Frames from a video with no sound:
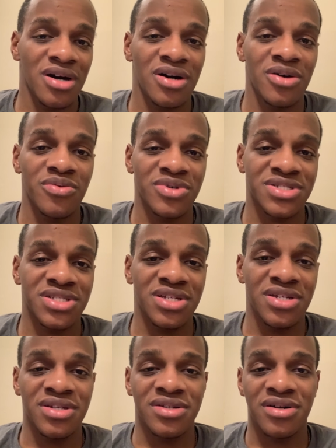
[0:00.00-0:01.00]

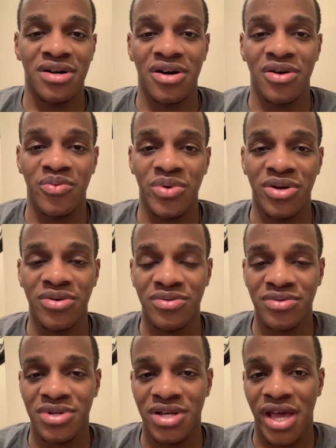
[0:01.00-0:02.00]

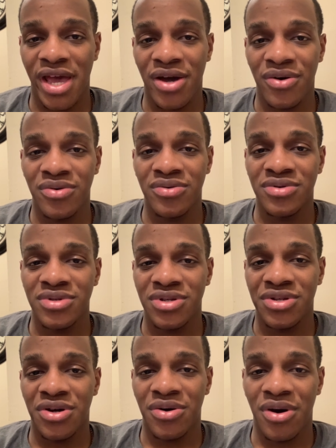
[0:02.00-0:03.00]
wheeled out,
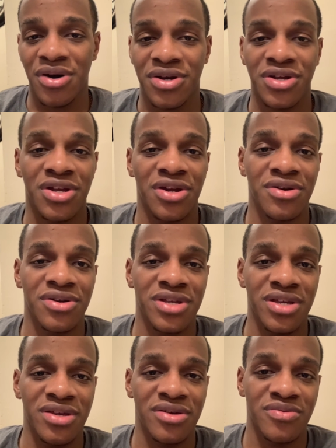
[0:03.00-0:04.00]
on a
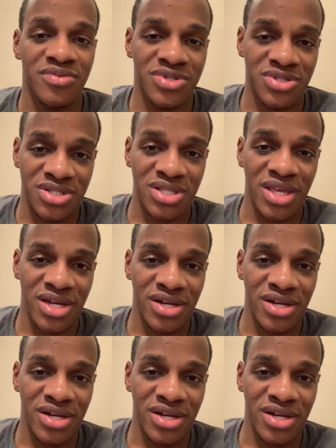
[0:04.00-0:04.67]
gurney, which is like a